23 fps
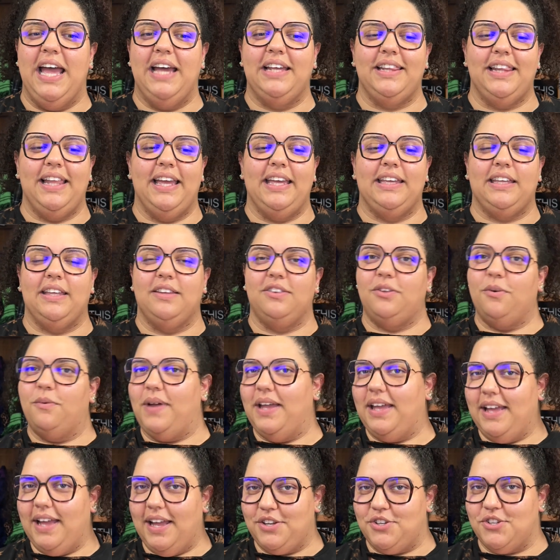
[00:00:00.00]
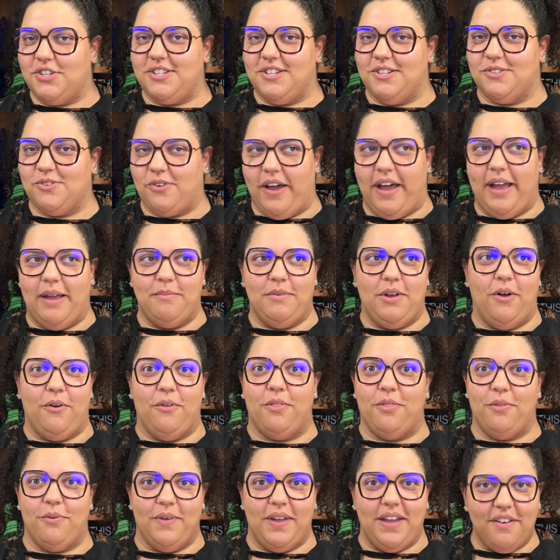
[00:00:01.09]
Like the way I just described all
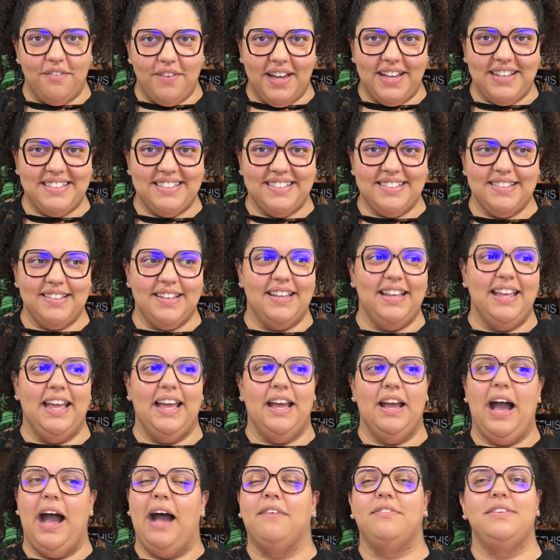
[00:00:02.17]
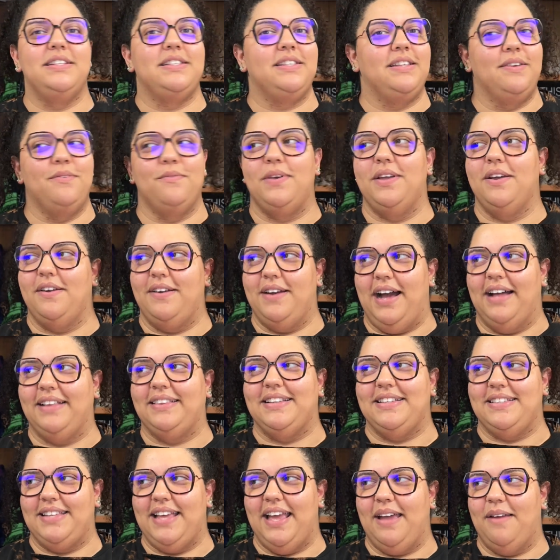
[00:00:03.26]
three of us, obviously we are not
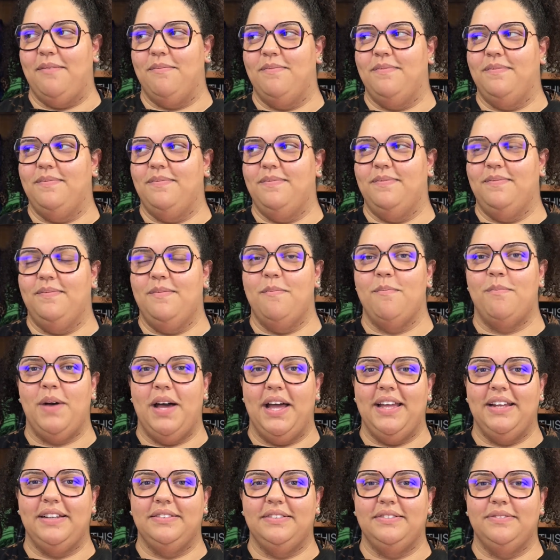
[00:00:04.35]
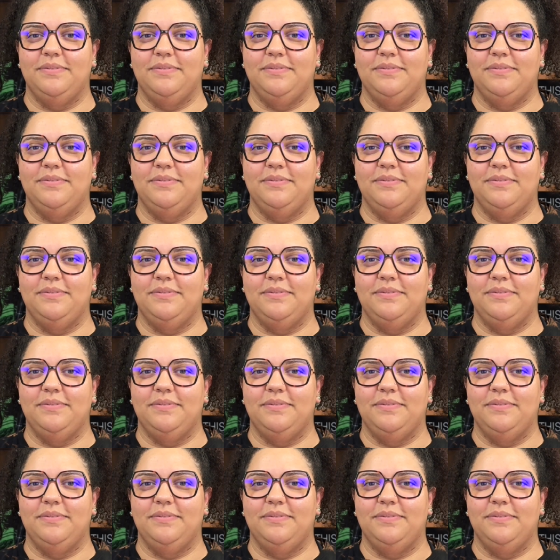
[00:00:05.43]
the same, but